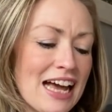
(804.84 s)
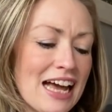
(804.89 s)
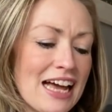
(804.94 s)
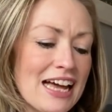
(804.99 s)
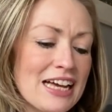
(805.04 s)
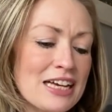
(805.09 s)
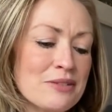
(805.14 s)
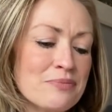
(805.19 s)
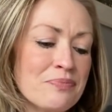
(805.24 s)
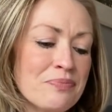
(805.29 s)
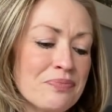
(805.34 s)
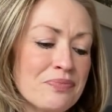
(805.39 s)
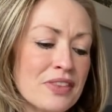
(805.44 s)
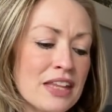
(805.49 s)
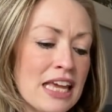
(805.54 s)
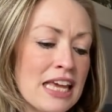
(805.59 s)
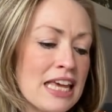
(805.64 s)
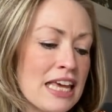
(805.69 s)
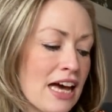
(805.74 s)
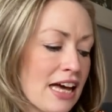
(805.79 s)

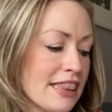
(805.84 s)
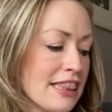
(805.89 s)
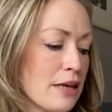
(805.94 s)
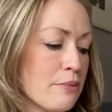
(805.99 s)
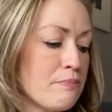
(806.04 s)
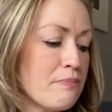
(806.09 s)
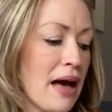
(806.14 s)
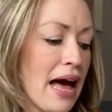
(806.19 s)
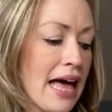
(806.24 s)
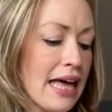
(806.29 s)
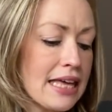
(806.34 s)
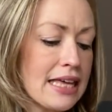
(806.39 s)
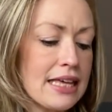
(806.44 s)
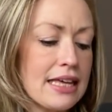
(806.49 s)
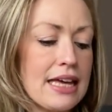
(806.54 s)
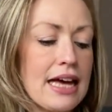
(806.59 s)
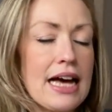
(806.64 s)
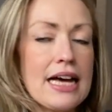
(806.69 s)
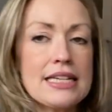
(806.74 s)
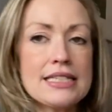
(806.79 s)
The back
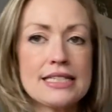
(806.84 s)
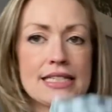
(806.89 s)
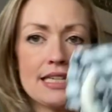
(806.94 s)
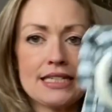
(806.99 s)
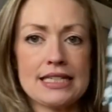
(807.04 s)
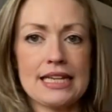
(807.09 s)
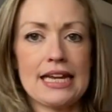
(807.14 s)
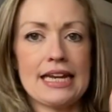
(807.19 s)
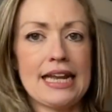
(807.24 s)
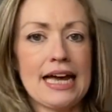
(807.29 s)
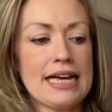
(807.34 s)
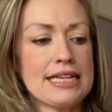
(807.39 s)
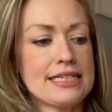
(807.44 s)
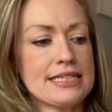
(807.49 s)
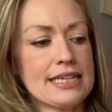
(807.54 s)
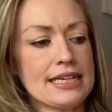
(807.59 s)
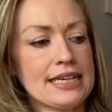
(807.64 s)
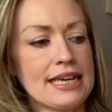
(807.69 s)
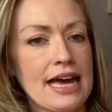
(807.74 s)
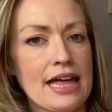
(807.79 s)
has this
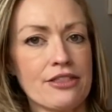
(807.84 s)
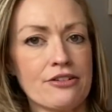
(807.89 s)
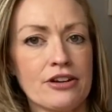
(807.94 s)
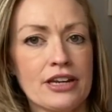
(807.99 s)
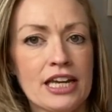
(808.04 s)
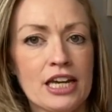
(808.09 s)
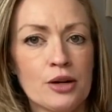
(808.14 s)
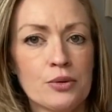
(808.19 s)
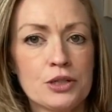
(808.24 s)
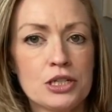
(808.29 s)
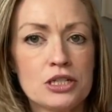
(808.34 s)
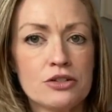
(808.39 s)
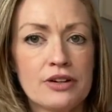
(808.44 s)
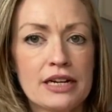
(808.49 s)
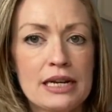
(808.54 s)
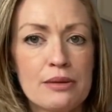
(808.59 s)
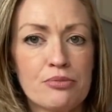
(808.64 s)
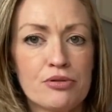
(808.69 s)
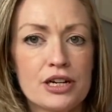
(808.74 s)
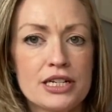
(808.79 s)
elastic gathering here, which is
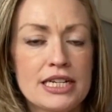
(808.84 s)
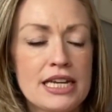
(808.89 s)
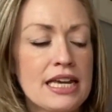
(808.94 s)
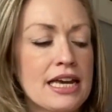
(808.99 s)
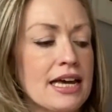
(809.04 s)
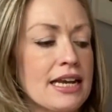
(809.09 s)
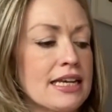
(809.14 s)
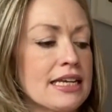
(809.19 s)
really pretty,